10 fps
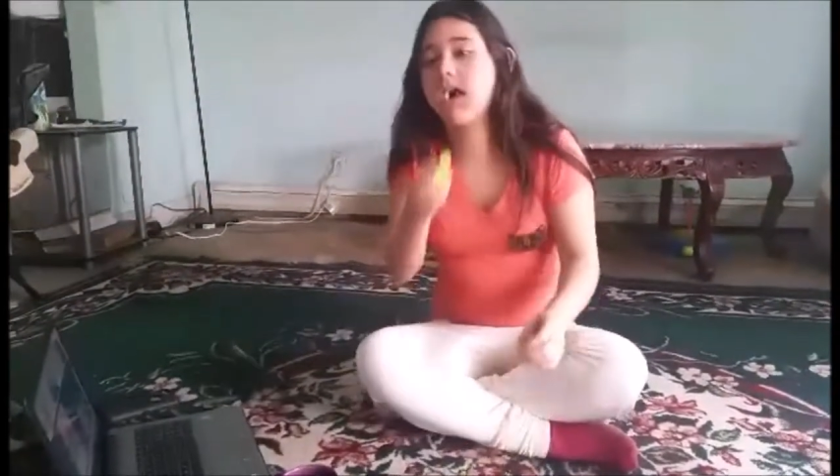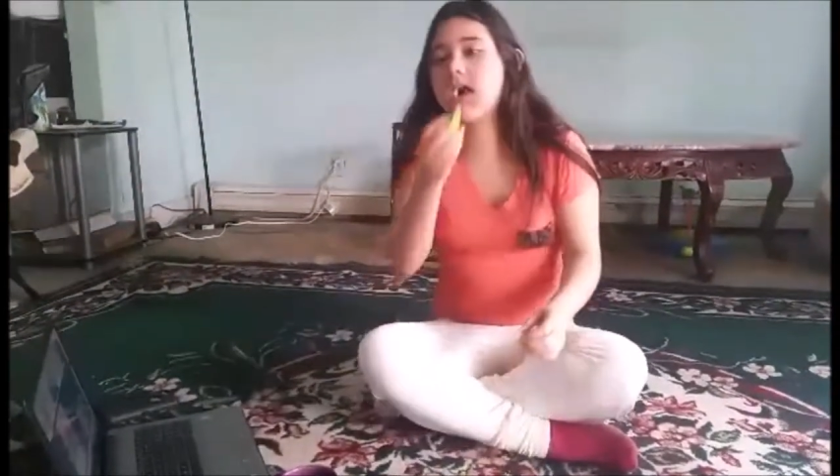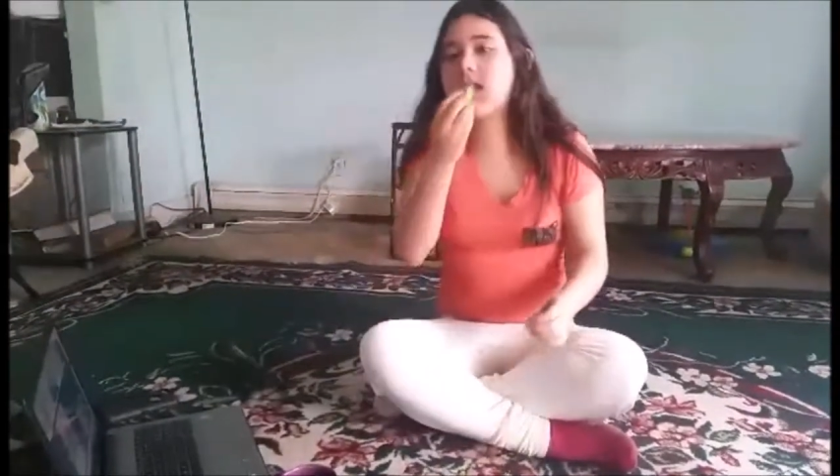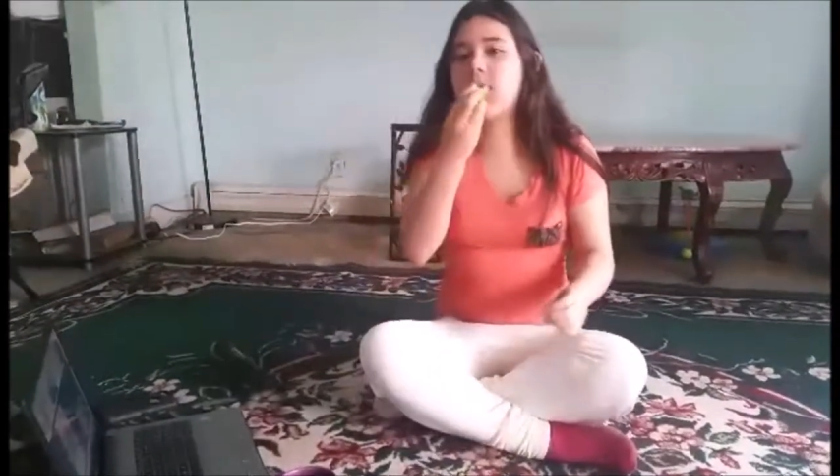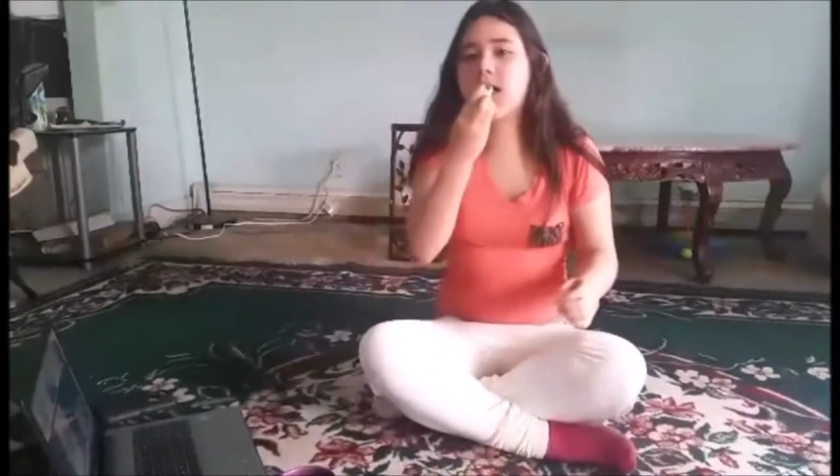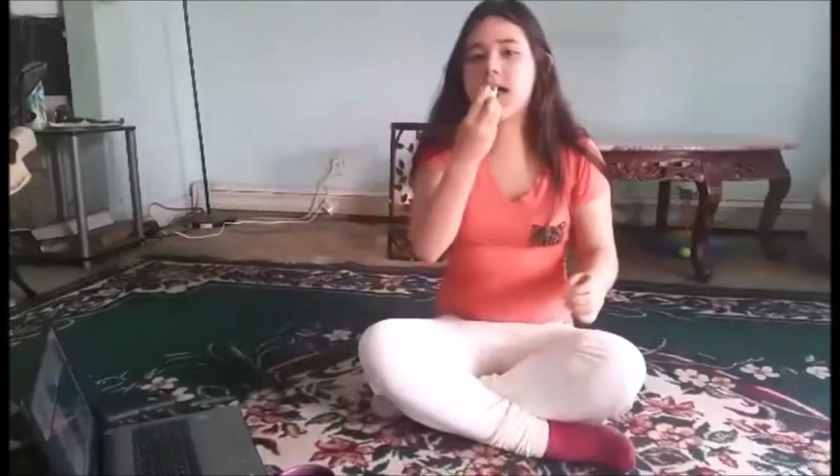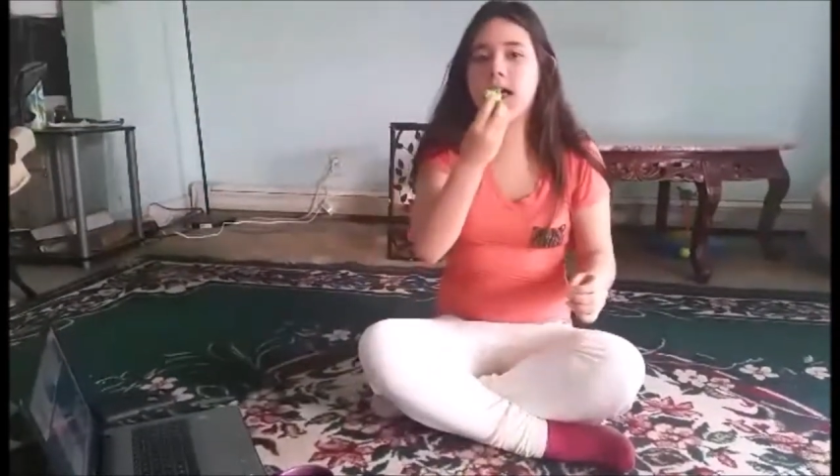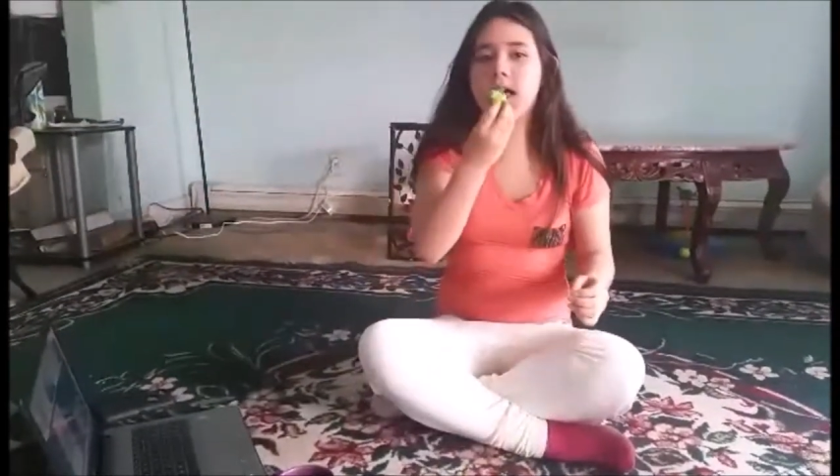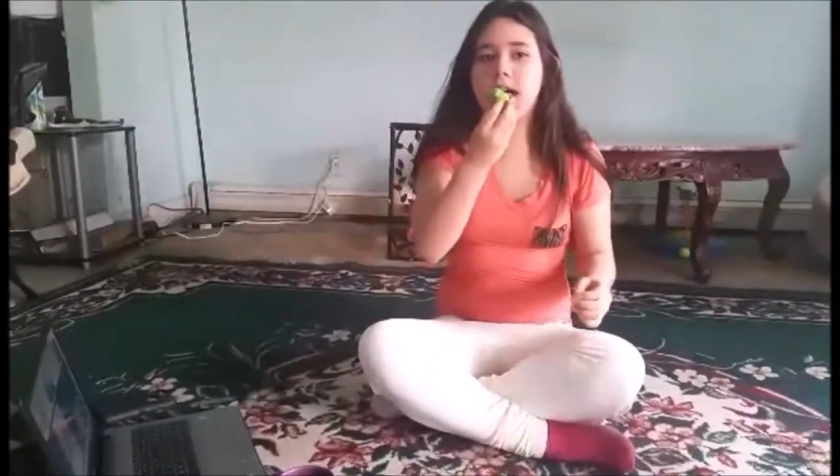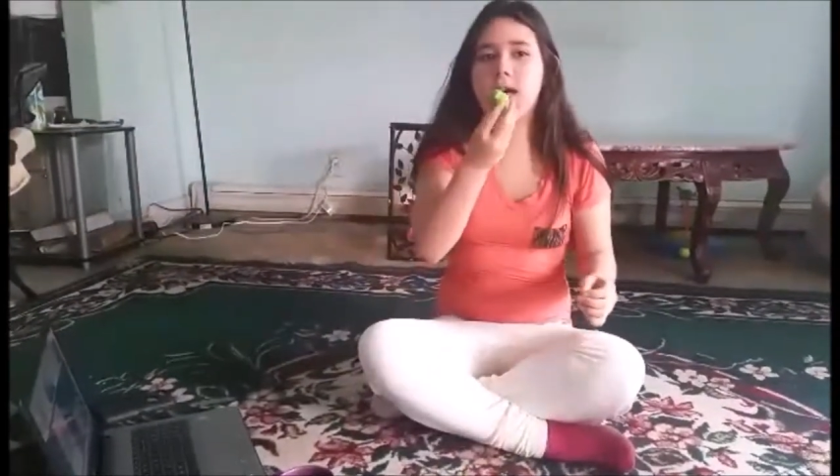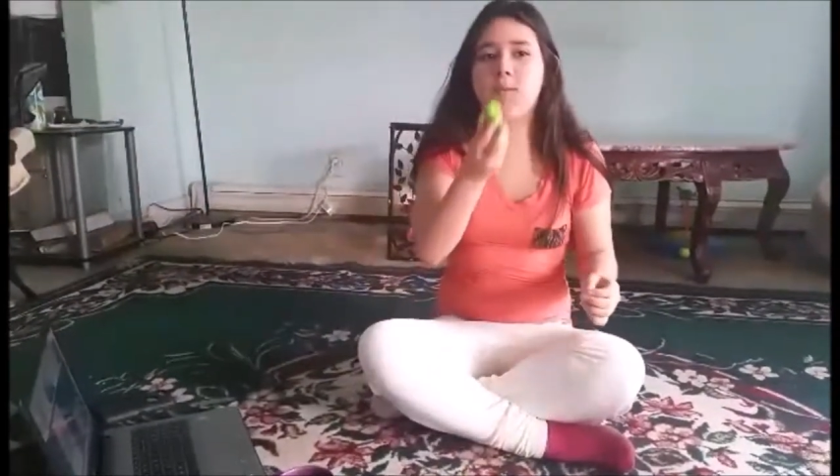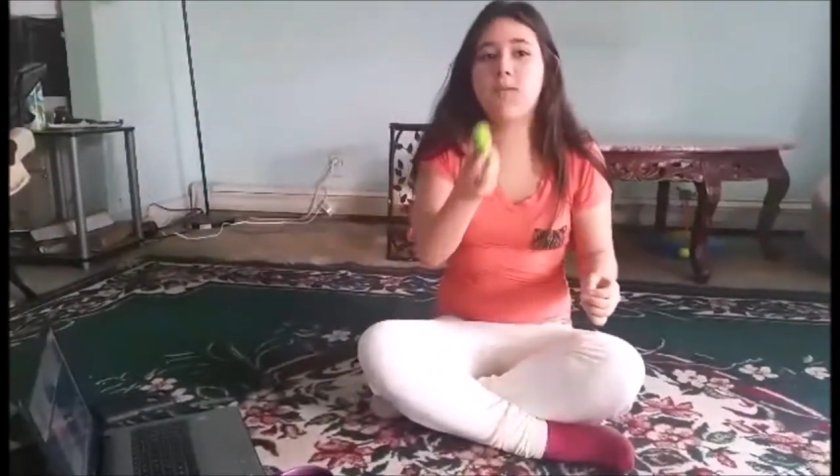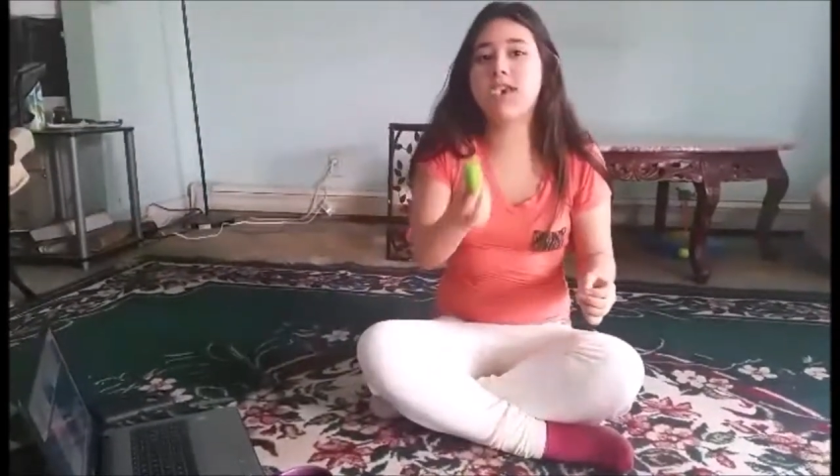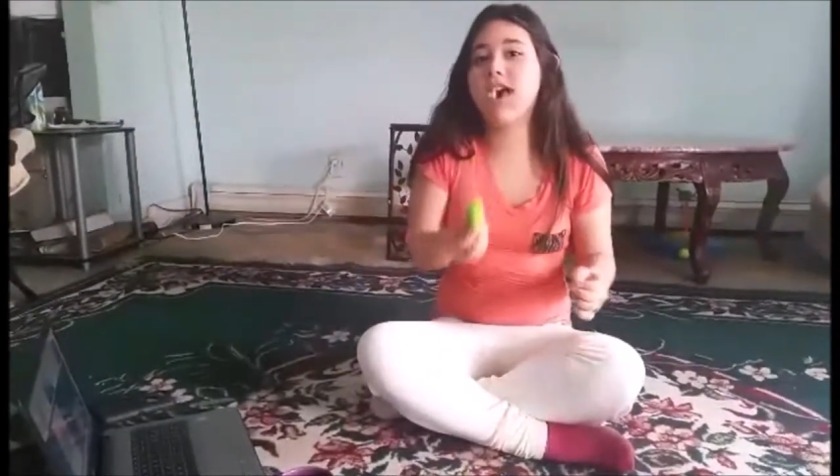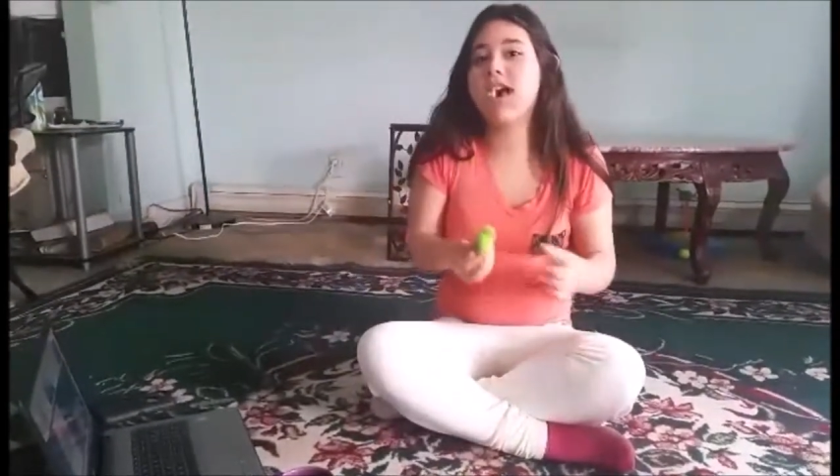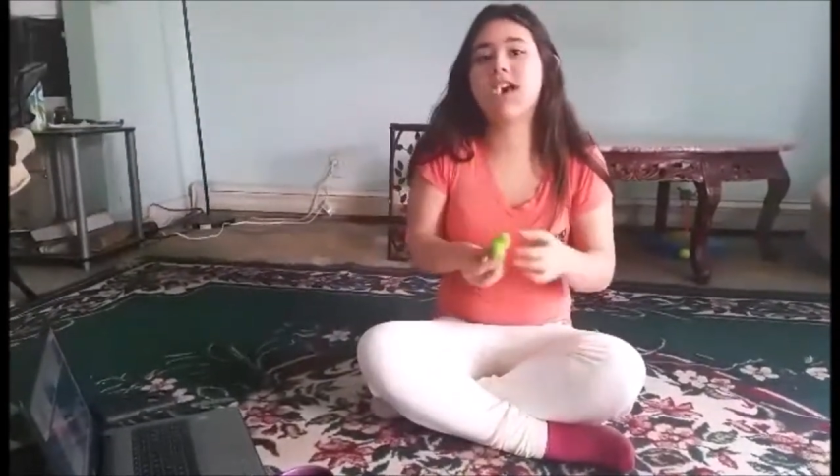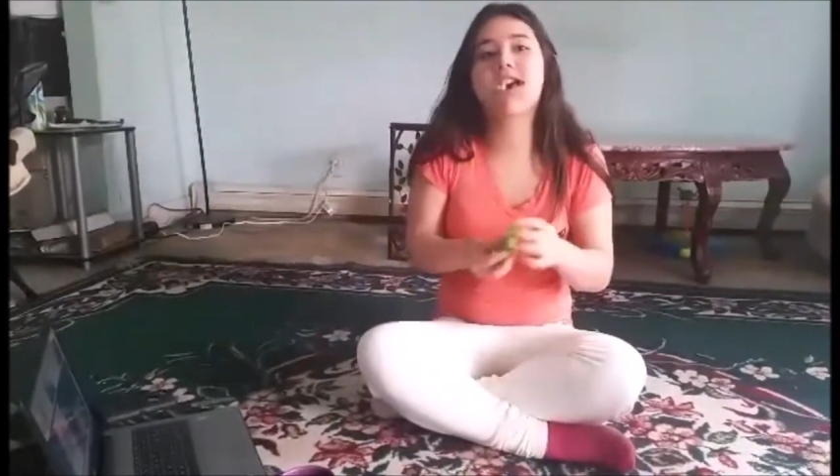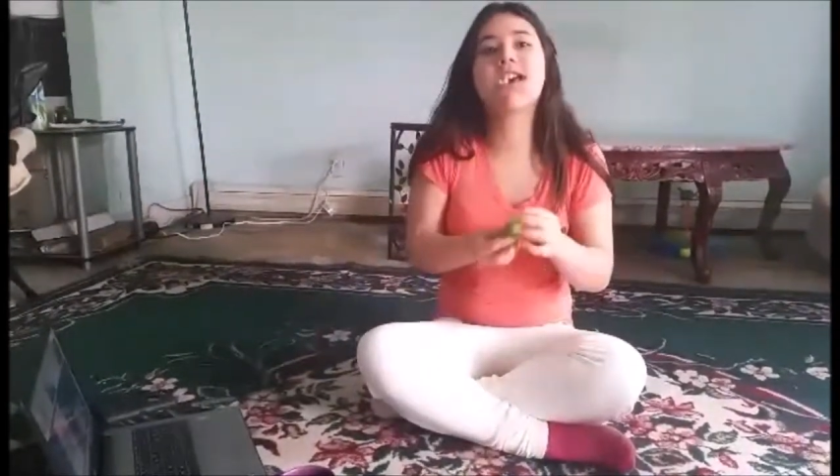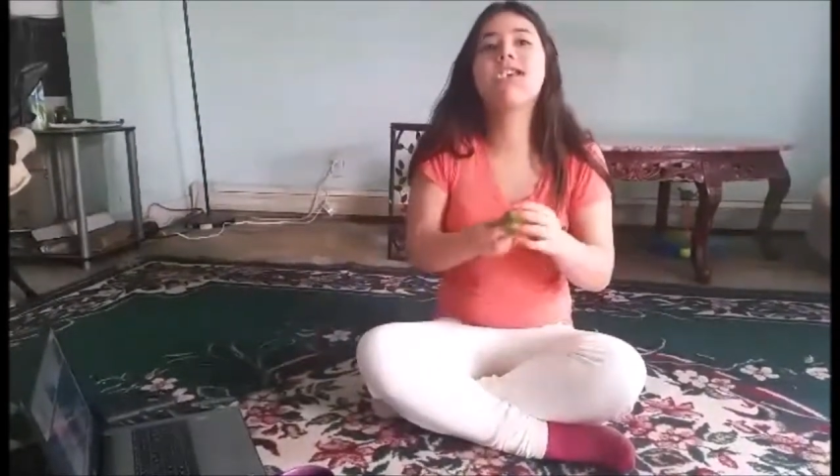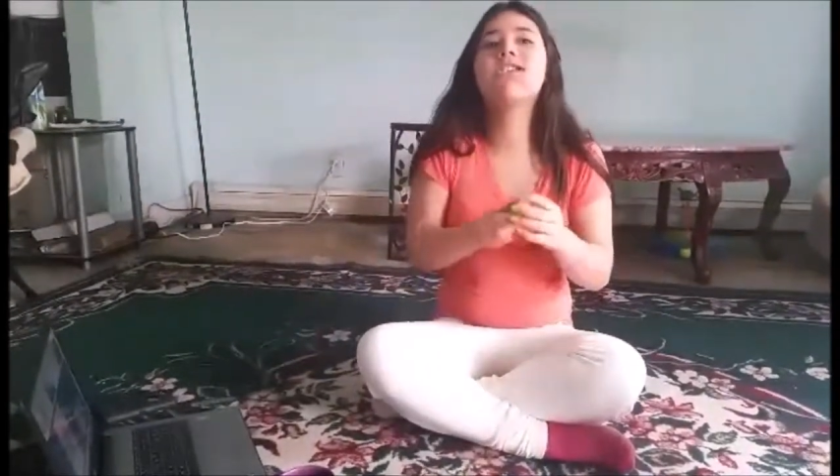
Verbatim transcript: Oh, I'm scared.